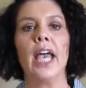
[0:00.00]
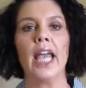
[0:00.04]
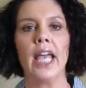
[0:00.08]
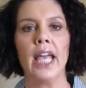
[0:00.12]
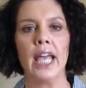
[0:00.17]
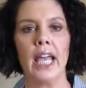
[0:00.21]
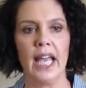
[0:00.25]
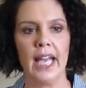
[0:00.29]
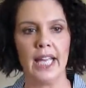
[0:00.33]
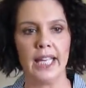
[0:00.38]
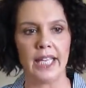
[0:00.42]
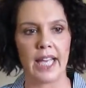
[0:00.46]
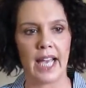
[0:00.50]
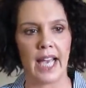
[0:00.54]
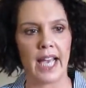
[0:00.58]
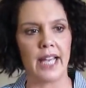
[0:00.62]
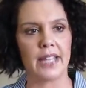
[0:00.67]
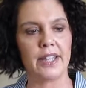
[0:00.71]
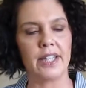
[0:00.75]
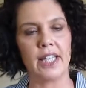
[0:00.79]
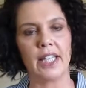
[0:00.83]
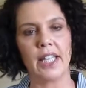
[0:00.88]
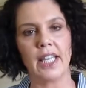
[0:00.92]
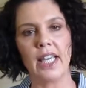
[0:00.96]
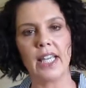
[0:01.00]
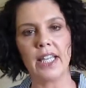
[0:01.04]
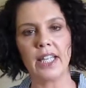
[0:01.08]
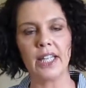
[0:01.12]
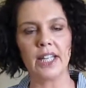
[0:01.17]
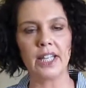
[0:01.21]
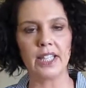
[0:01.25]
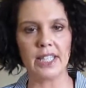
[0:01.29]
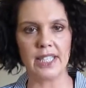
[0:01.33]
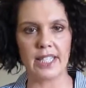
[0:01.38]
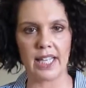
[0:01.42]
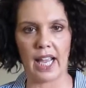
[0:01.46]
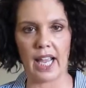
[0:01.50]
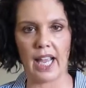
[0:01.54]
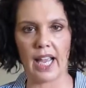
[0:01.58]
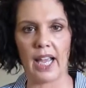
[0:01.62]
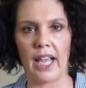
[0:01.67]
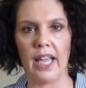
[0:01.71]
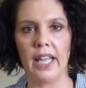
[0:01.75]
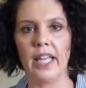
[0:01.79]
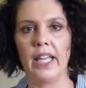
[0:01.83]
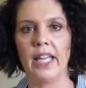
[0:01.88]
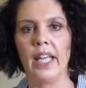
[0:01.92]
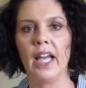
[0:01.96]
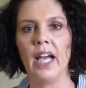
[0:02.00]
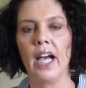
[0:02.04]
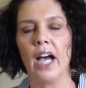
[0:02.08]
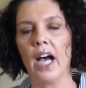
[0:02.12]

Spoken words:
and at the end of the day,